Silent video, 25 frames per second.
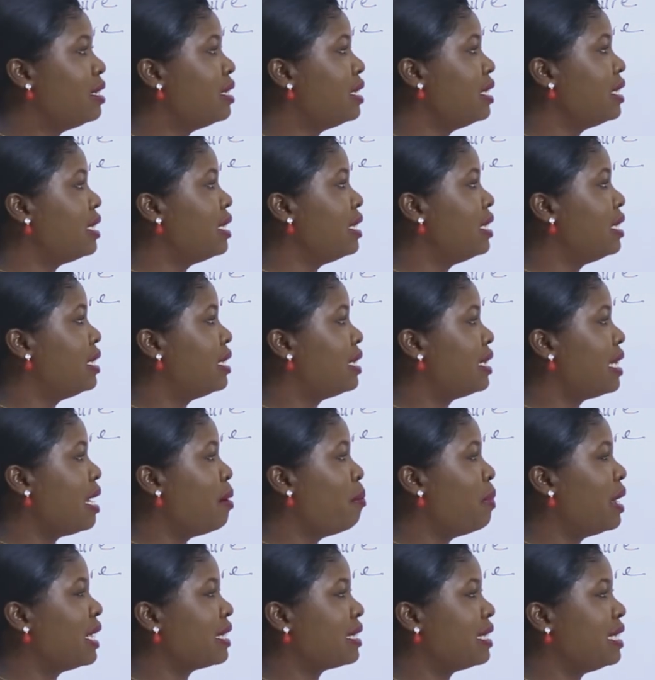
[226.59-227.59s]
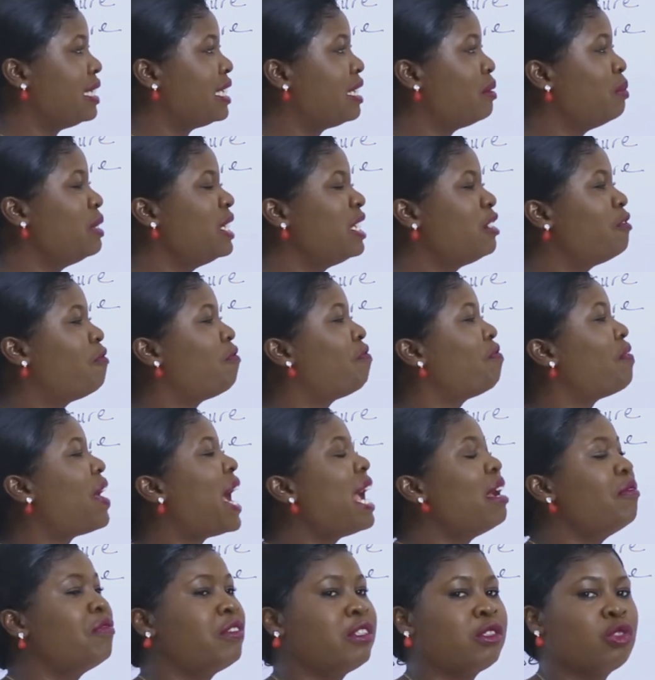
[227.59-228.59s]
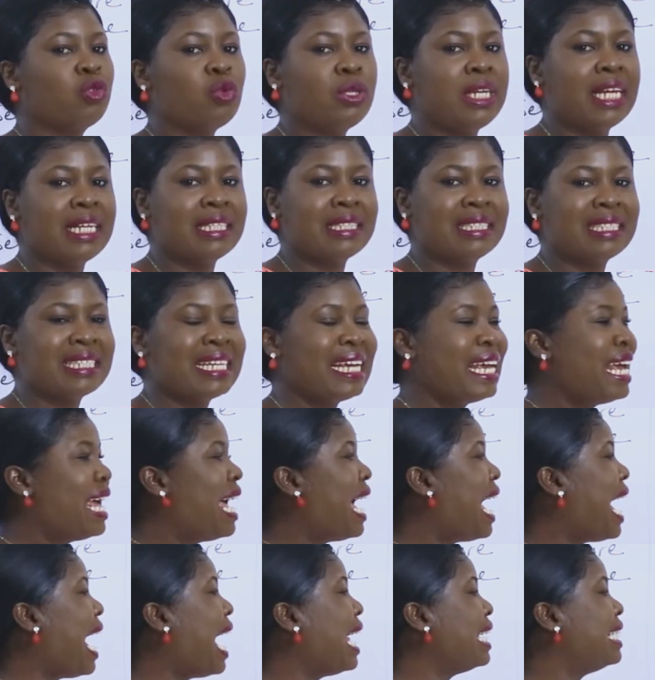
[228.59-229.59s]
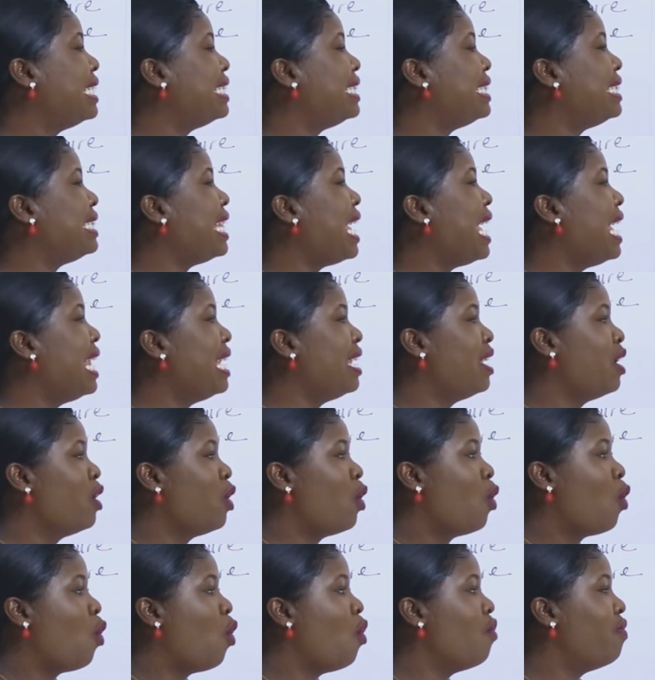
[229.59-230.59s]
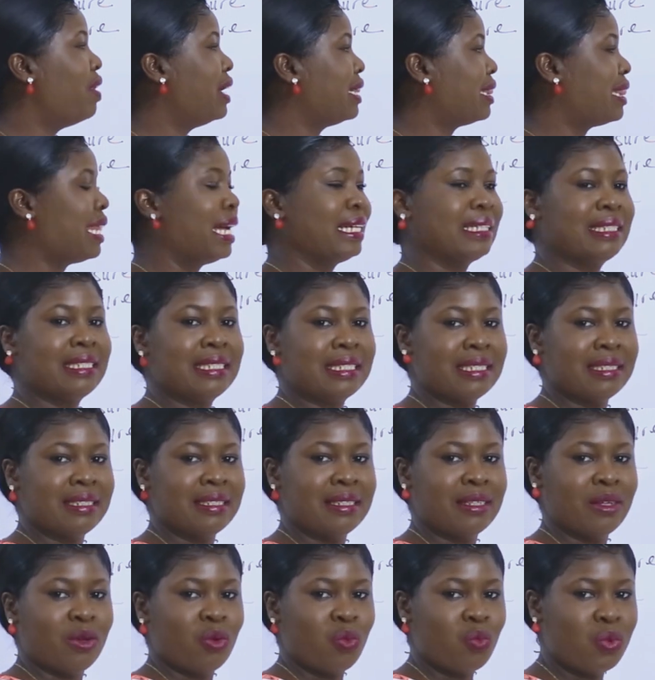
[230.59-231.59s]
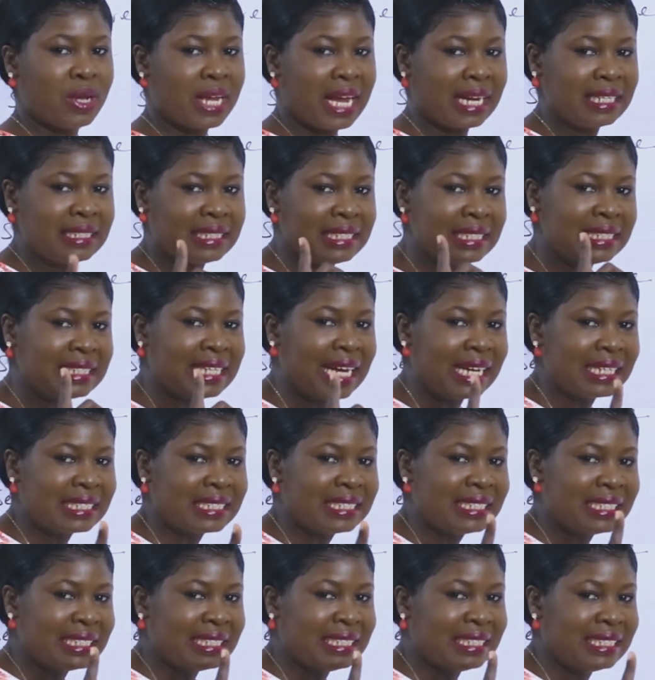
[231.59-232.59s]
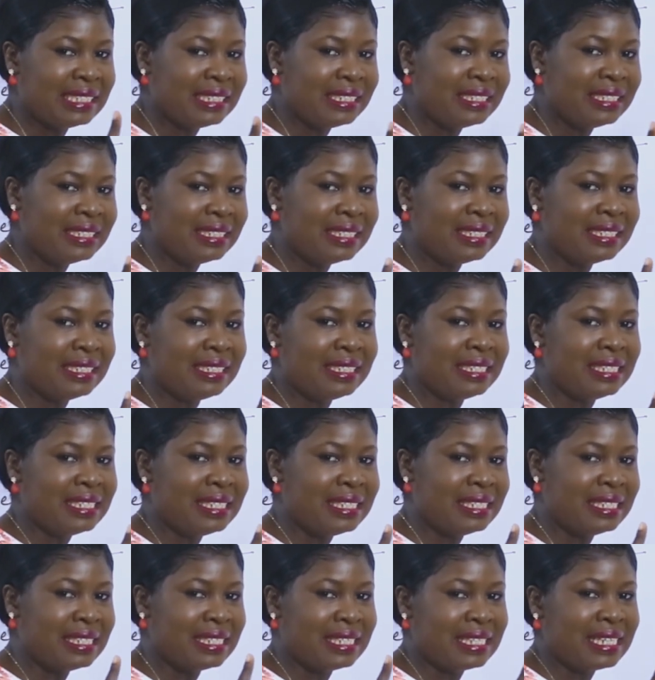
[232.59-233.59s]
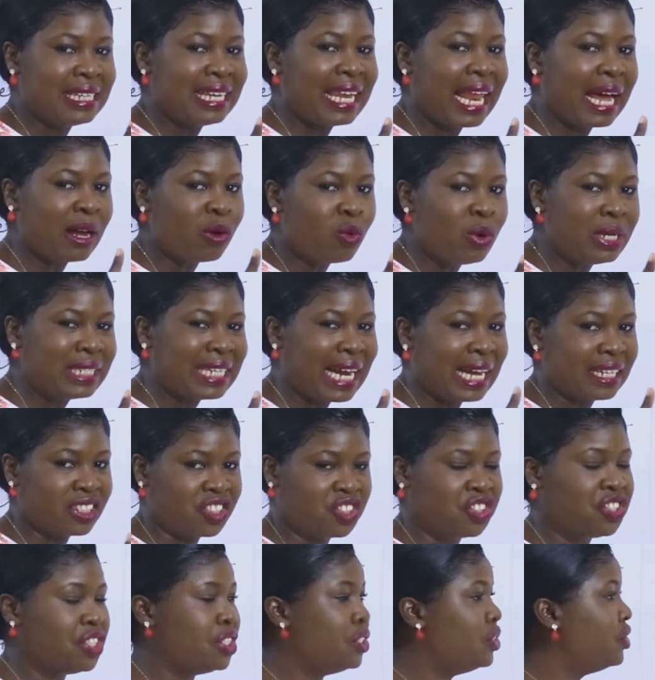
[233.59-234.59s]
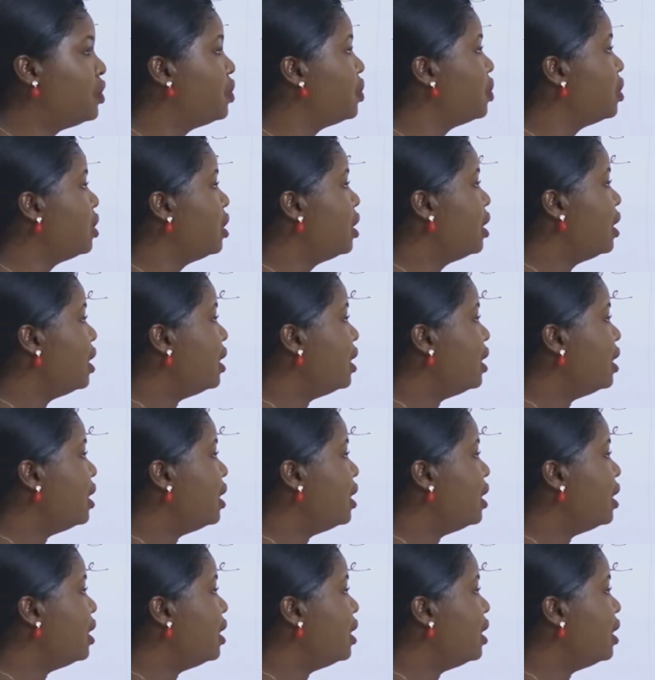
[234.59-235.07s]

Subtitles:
This is 10 marks. It means 5 students add 10 over 30. We can see that the language has changed.